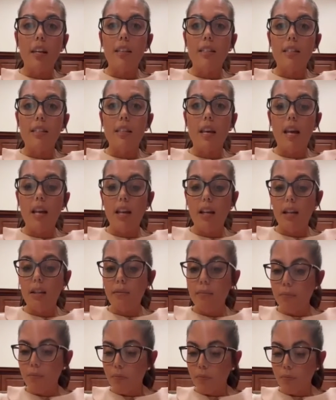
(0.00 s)
It's
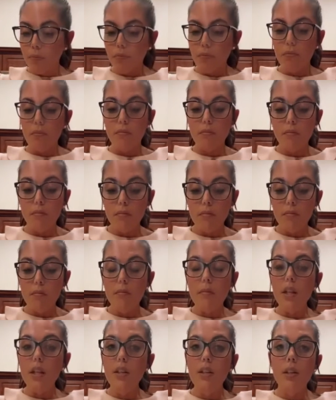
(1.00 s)
saying,
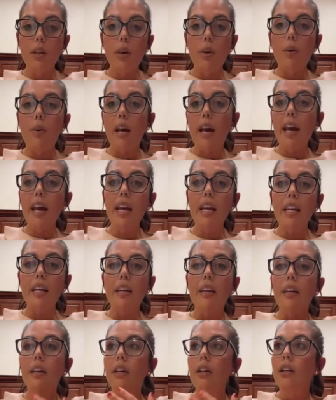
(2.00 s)
you know,
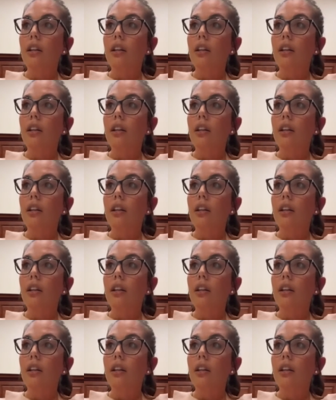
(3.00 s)
hey,